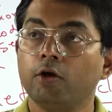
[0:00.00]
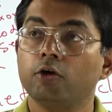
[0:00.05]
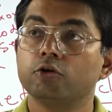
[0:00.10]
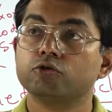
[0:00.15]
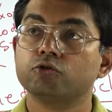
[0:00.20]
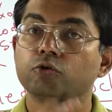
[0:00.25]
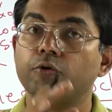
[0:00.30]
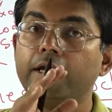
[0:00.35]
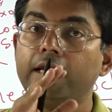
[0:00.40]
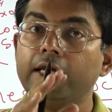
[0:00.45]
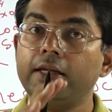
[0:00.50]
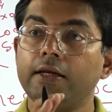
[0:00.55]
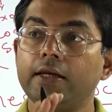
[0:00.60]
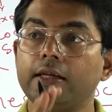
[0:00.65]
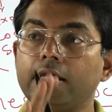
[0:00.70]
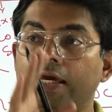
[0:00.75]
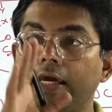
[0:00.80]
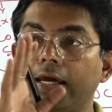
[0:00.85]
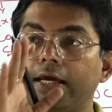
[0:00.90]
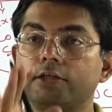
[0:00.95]
So
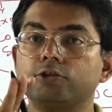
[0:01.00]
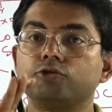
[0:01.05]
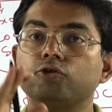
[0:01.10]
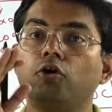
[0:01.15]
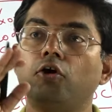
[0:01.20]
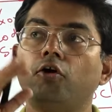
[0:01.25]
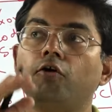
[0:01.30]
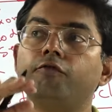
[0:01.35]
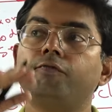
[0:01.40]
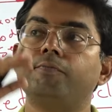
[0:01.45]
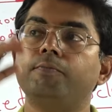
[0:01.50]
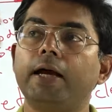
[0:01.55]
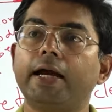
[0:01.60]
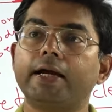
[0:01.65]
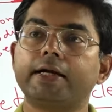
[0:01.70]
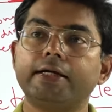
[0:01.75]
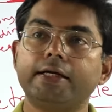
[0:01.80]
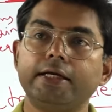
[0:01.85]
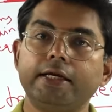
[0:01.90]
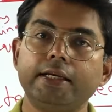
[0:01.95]
in case of
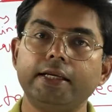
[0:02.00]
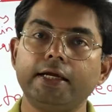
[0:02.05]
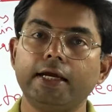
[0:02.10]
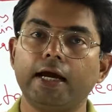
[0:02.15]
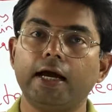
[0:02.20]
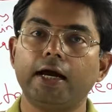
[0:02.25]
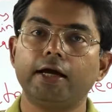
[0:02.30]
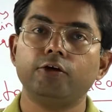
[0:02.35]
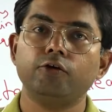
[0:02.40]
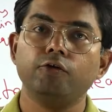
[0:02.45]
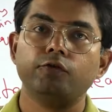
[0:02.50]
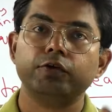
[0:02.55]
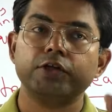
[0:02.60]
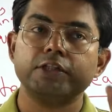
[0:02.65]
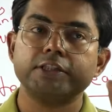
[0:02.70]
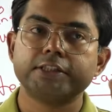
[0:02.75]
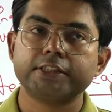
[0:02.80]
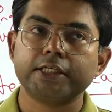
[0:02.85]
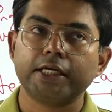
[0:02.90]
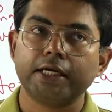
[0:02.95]
bacteria, you
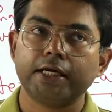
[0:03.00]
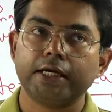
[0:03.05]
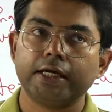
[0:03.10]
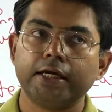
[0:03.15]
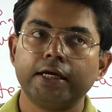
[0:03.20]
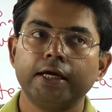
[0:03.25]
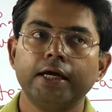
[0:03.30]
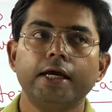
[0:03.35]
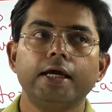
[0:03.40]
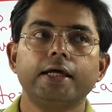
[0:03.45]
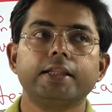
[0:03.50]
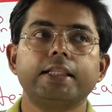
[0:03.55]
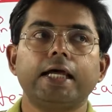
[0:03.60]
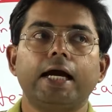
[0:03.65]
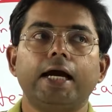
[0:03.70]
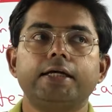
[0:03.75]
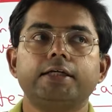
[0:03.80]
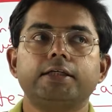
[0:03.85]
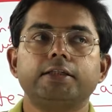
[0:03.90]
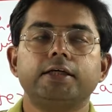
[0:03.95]
will see
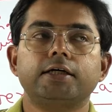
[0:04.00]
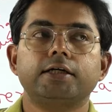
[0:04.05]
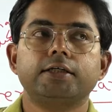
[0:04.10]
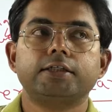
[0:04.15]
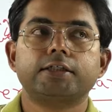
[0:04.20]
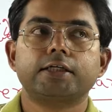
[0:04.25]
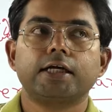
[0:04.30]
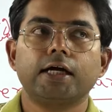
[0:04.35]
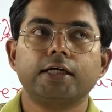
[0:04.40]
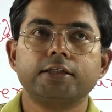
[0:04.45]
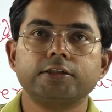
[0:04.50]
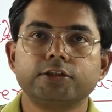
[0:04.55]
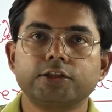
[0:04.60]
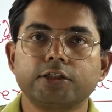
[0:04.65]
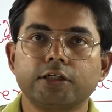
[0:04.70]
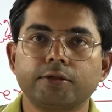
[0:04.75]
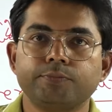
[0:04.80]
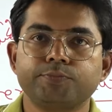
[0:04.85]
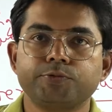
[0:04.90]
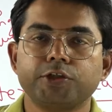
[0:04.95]
that the
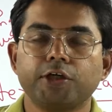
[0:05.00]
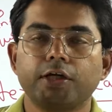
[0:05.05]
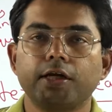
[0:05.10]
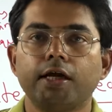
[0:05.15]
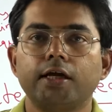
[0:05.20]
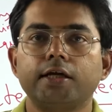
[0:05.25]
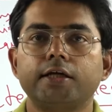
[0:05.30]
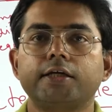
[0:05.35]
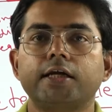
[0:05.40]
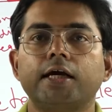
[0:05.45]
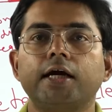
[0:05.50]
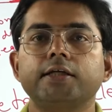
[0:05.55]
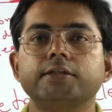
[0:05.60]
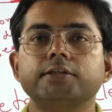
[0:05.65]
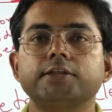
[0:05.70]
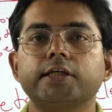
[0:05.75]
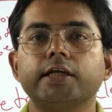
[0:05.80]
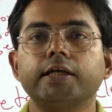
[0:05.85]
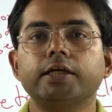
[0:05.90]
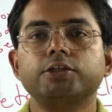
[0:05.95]
transcription and
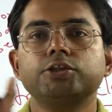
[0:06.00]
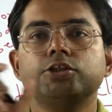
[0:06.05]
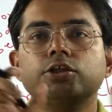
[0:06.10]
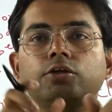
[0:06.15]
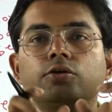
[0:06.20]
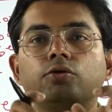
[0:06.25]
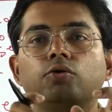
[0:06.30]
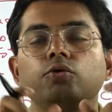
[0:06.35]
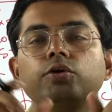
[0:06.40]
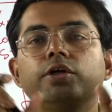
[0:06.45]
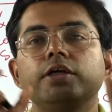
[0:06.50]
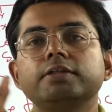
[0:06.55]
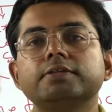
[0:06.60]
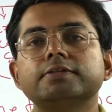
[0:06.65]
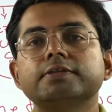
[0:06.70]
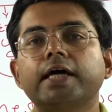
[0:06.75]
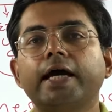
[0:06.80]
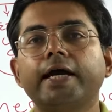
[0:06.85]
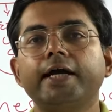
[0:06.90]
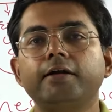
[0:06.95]
translation going
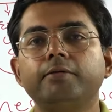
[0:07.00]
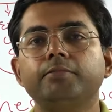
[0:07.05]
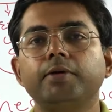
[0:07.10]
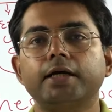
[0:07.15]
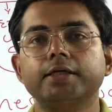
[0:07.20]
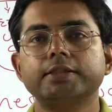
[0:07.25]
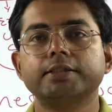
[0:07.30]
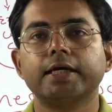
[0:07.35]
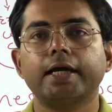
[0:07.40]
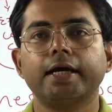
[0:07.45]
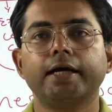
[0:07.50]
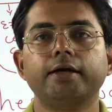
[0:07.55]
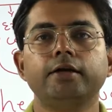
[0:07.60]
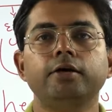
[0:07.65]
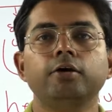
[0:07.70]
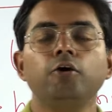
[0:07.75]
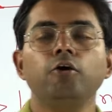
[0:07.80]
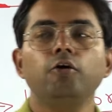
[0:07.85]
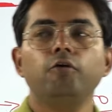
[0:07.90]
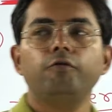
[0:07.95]
side by side,